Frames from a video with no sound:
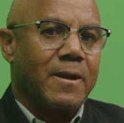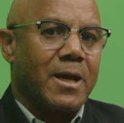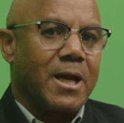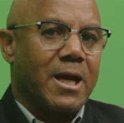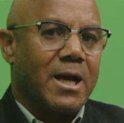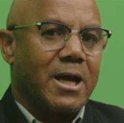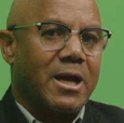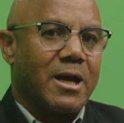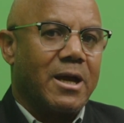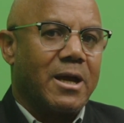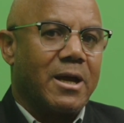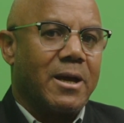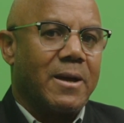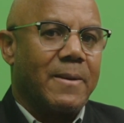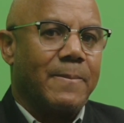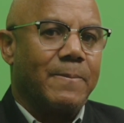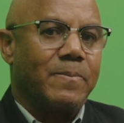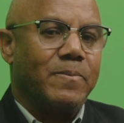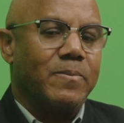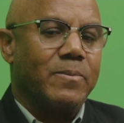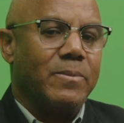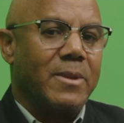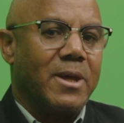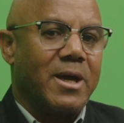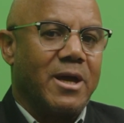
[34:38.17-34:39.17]
I
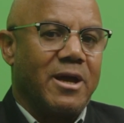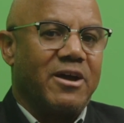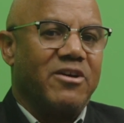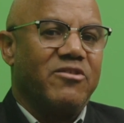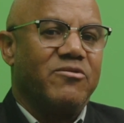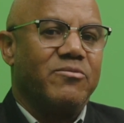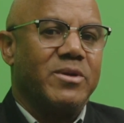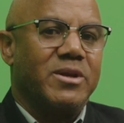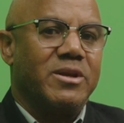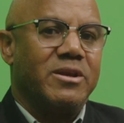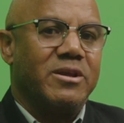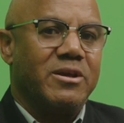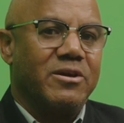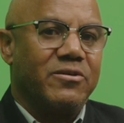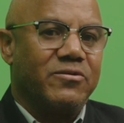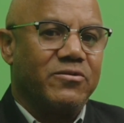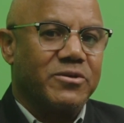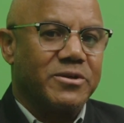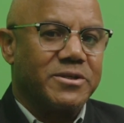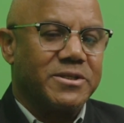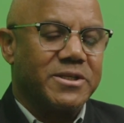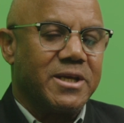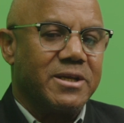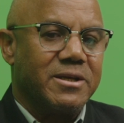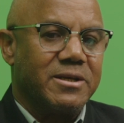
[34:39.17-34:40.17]
have been here
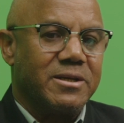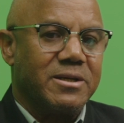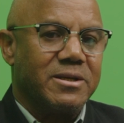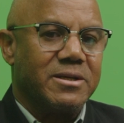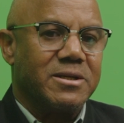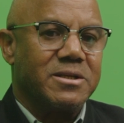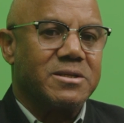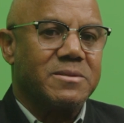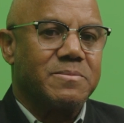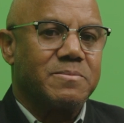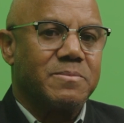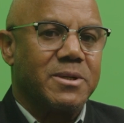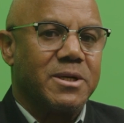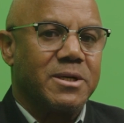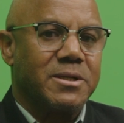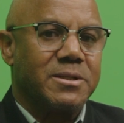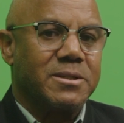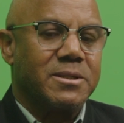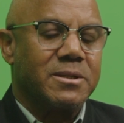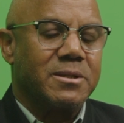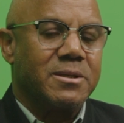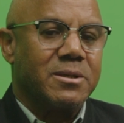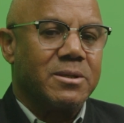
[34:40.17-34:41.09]
for 10 years, but